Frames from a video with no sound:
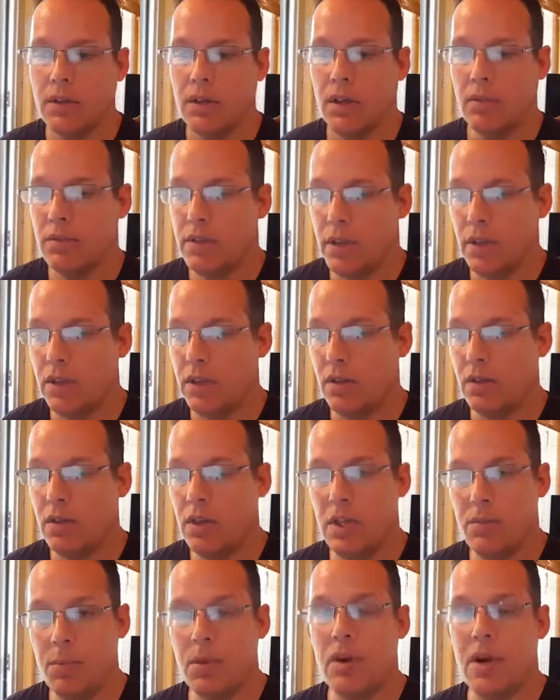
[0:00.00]
I'm telling you,
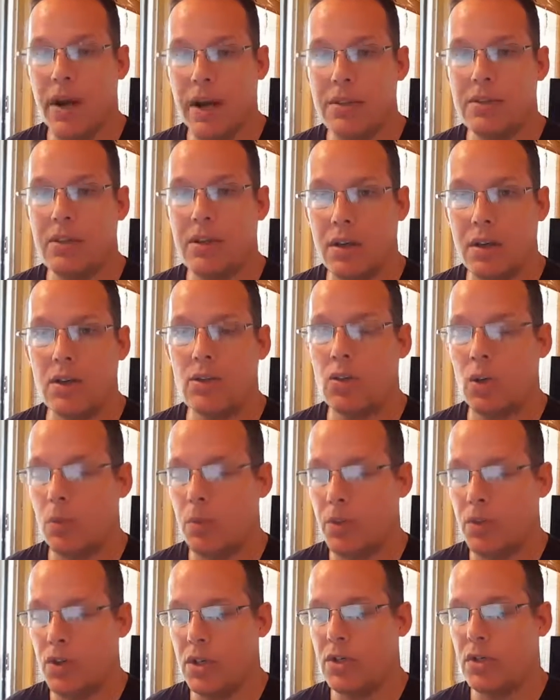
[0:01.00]
keep your eyes and ears
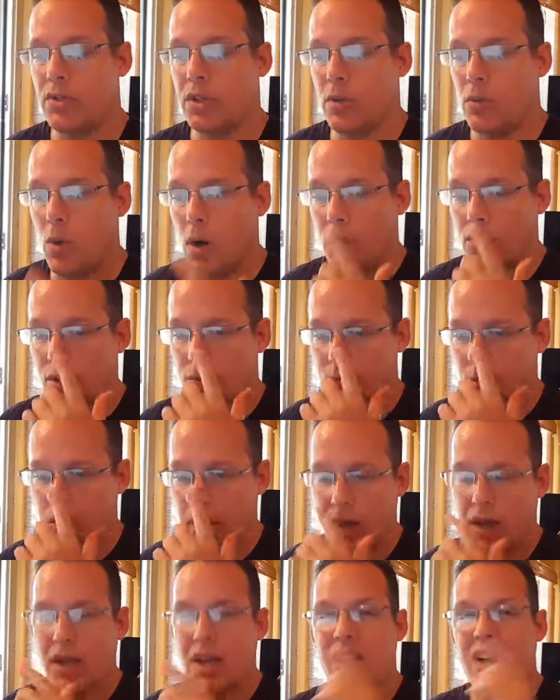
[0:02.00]
open. Jesus said, watch and
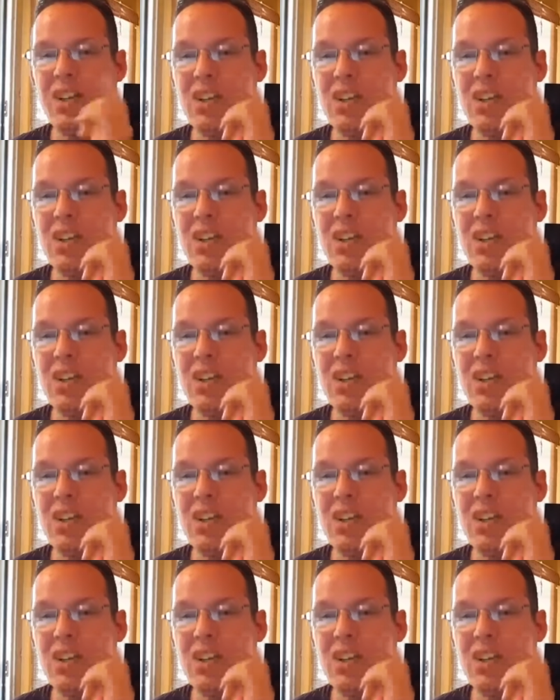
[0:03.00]
pray.